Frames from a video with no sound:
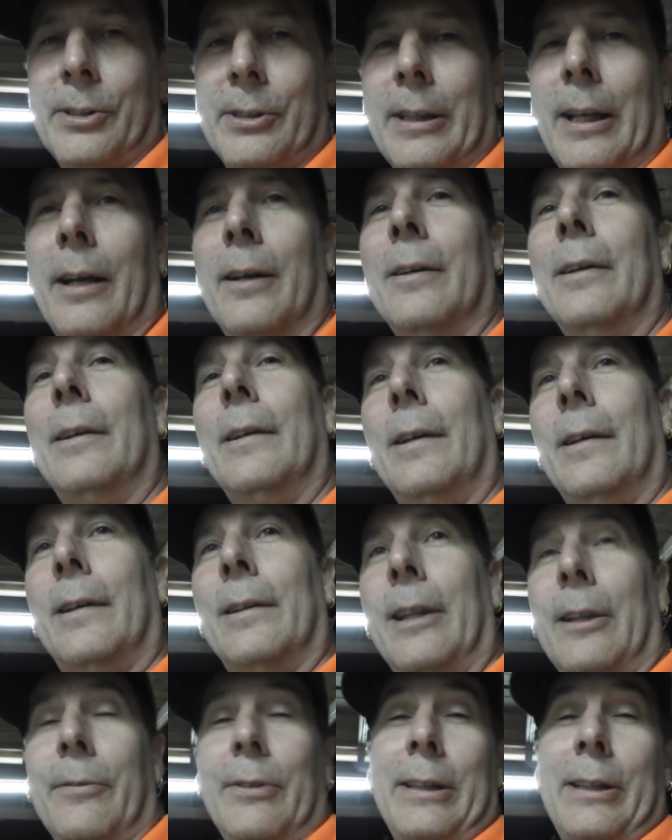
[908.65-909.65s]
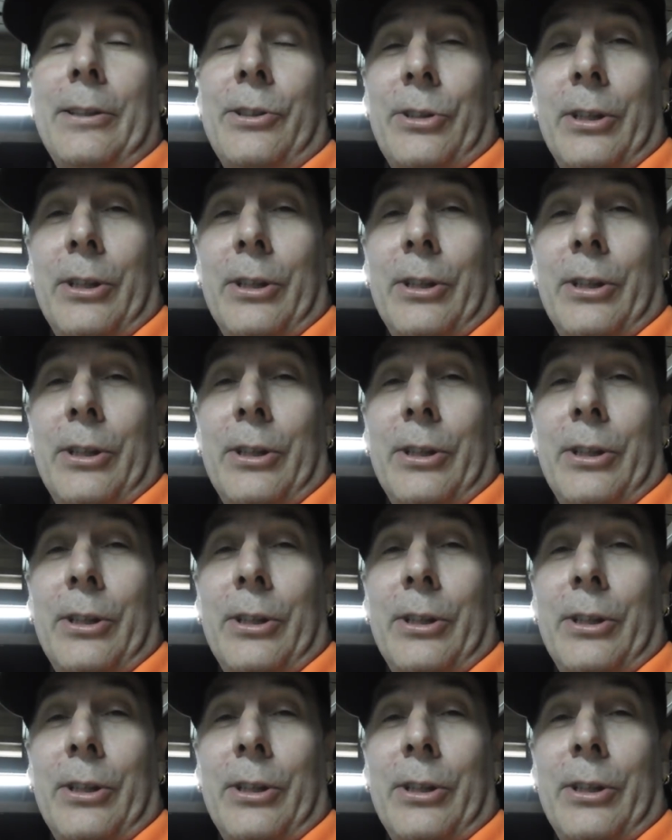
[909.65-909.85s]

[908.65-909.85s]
So living in